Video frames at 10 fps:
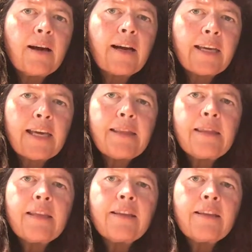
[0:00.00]

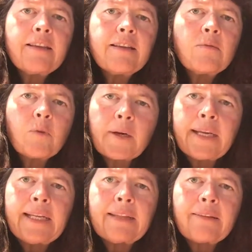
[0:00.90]
again,
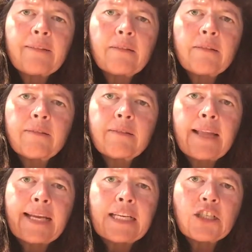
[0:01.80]
working
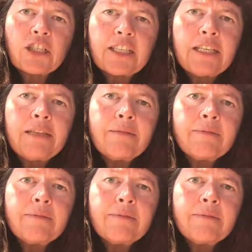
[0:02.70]
like it should.